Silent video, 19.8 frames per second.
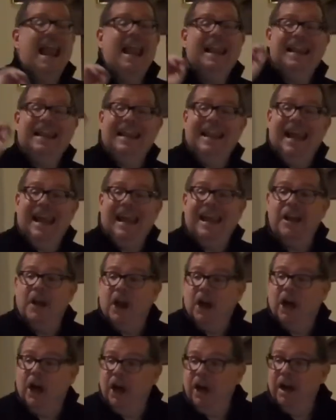
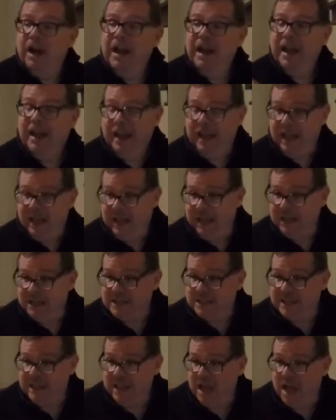Later in
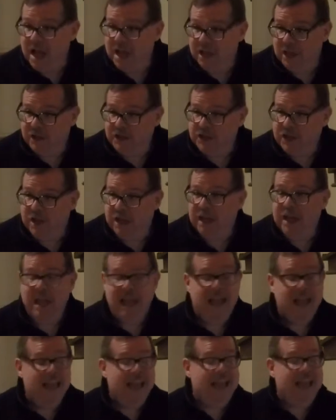his theology,
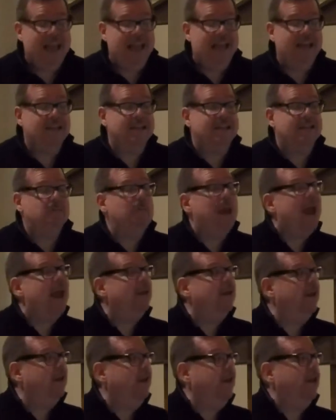he
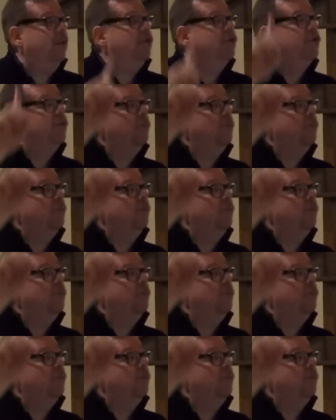expanded it to